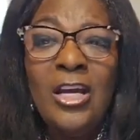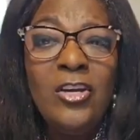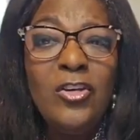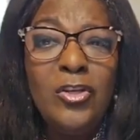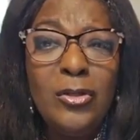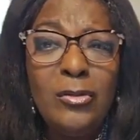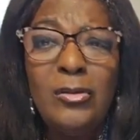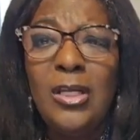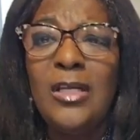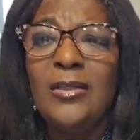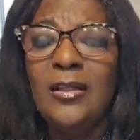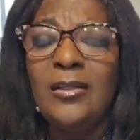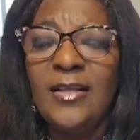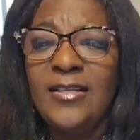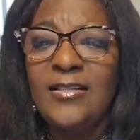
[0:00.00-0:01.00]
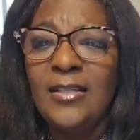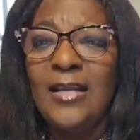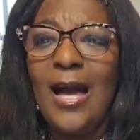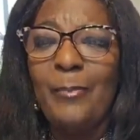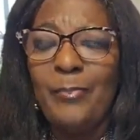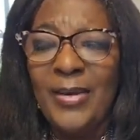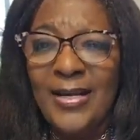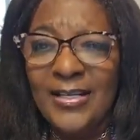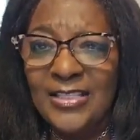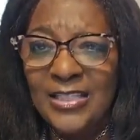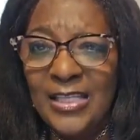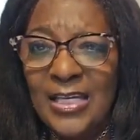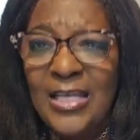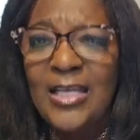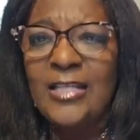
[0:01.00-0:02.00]
you need to listen up because
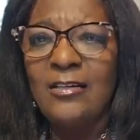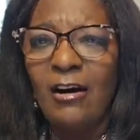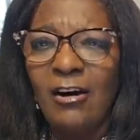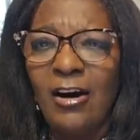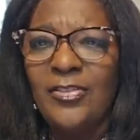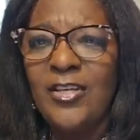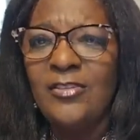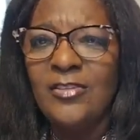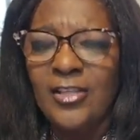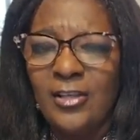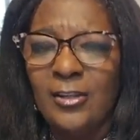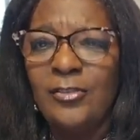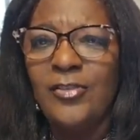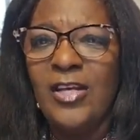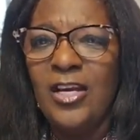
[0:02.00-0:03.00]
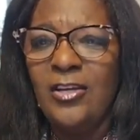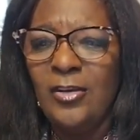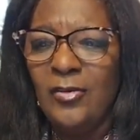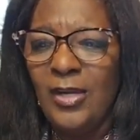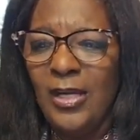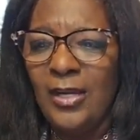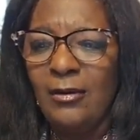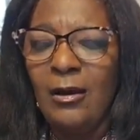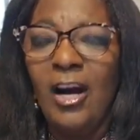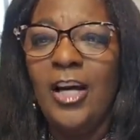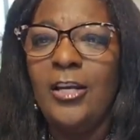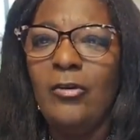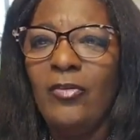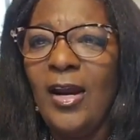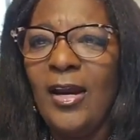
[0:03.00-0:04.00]
these are the skills that you need. Are
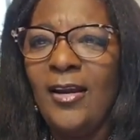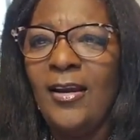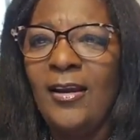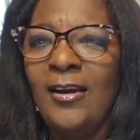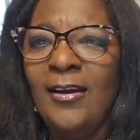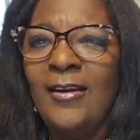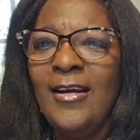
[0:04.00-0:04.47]
you ready?